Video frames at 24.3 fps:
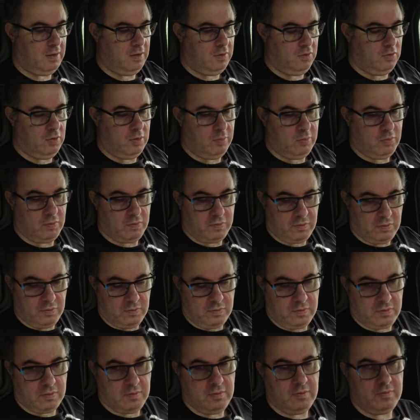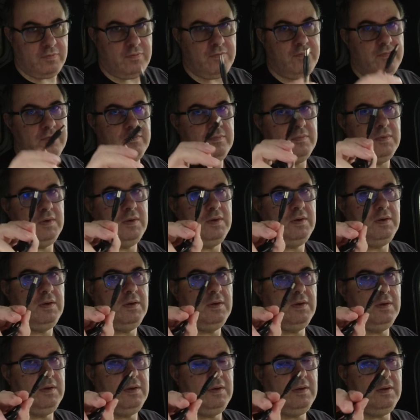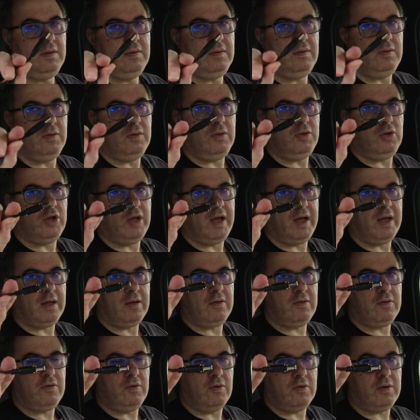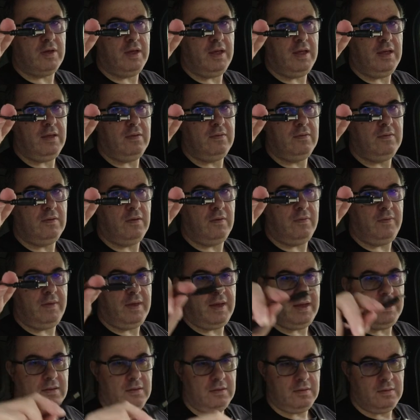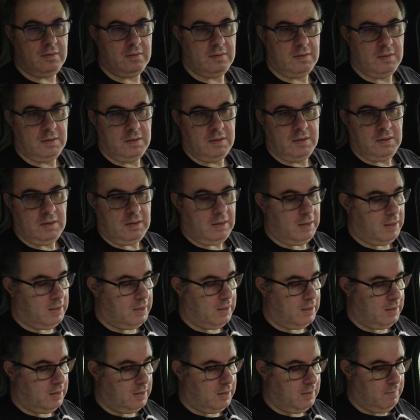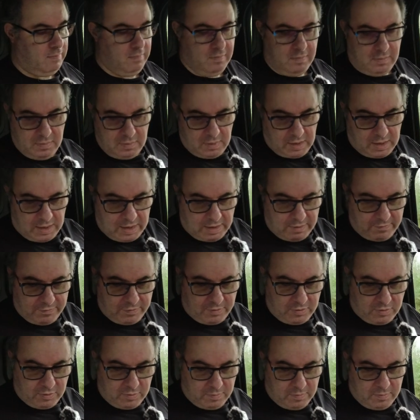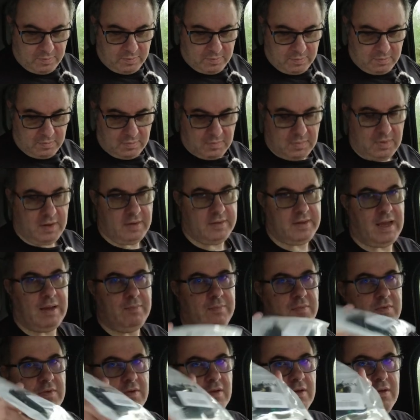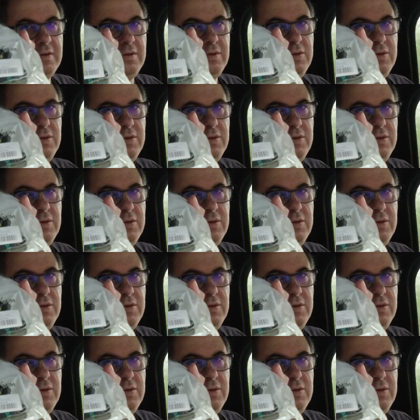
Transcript: normal sort of jack socket on the end. I have some adapter